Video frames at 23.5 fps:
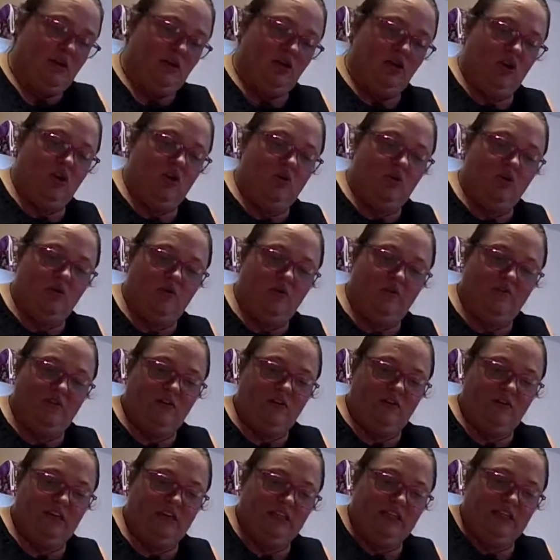No, if you
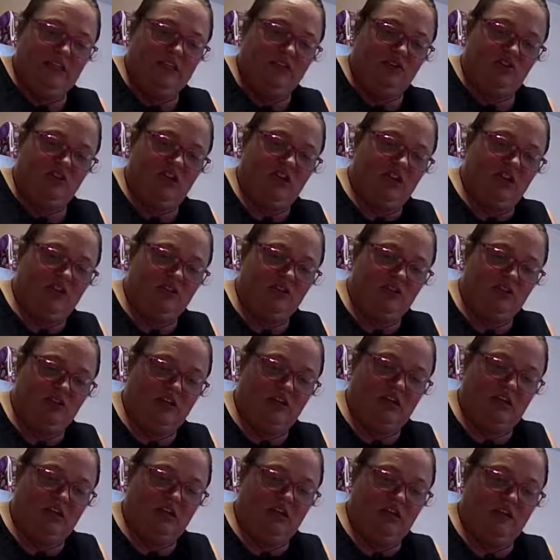don't like to get your hands
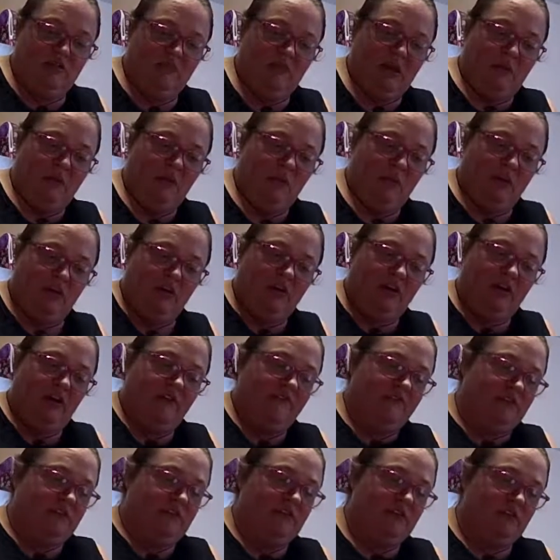dirty, then maybe wear
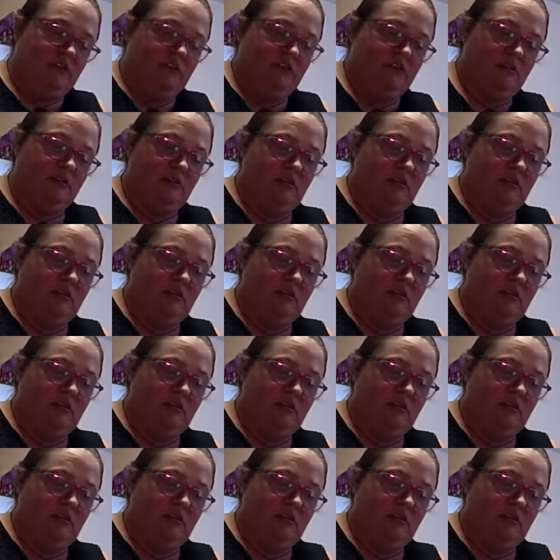gloves.